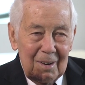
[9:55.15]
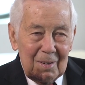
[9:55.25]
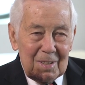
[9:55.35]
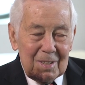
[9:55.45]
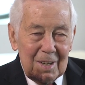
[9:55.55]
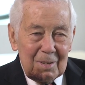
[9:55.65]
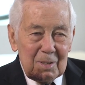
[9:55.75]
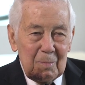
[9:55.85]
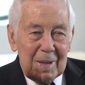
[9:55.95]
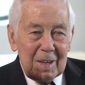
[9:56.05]
was
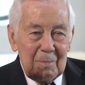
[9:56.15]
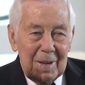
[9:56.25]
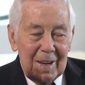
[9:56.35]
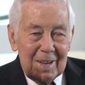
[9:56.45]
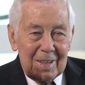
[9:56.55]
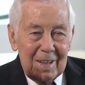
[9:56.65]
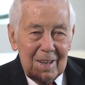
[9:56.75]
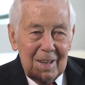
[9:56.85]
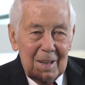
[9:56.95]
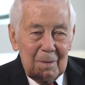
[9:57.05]
to be committed,
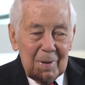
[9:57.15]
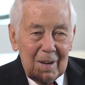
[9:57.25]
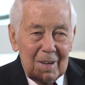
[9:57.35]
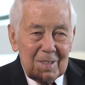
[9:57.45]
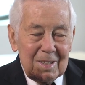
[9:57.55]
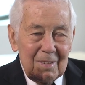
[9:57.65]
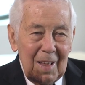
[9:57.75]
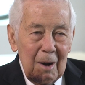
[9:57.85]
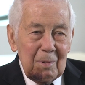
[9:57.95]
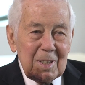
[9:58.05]
because
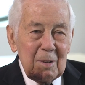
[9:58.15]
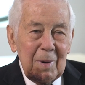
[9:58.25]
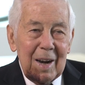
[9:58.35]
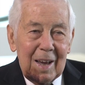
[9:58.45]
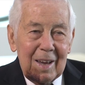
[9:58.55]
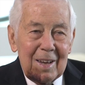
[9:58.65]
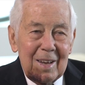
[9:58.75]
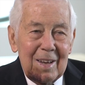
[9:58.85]
that was the money